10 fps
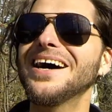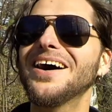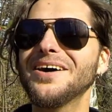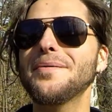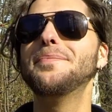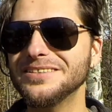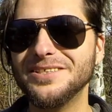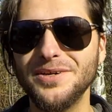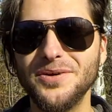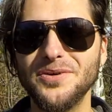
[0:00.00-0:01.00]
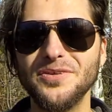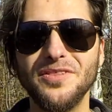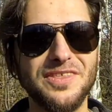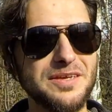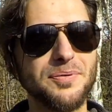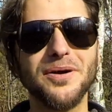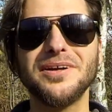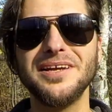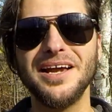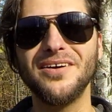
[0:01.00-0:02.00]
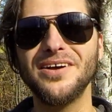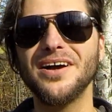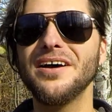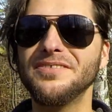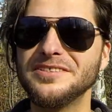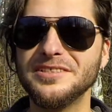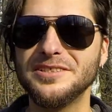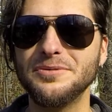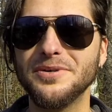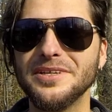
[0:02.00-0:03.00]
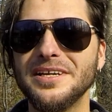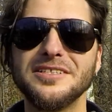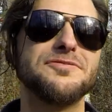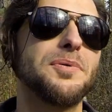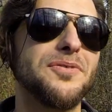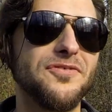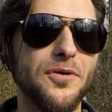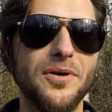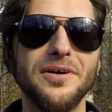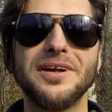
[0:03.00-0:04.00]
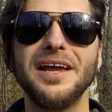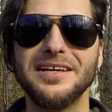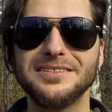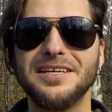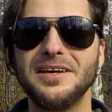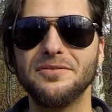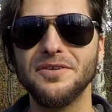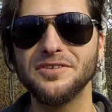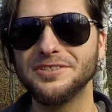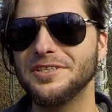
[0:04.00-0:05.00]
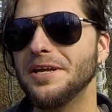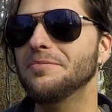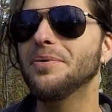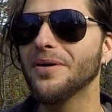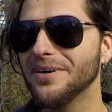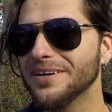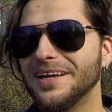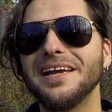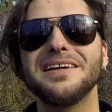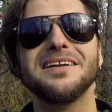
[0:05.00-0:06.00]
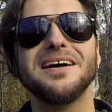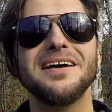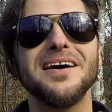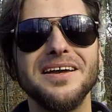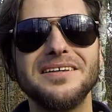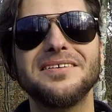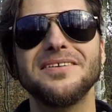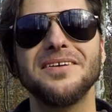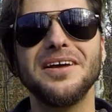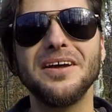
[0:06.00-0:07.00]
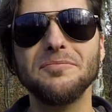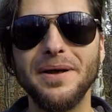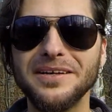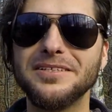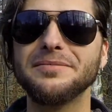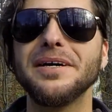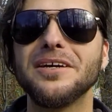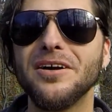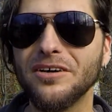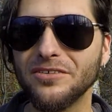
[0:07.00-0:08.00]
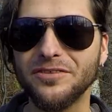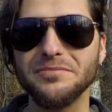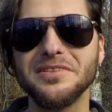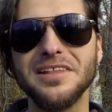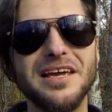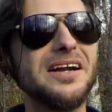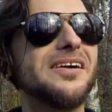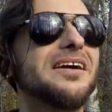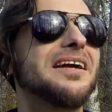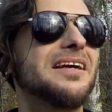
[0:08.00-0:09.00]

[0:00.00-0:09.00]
up to the parking area off of 61 that is for Cascade River State Park. And I hiked back to my car from there.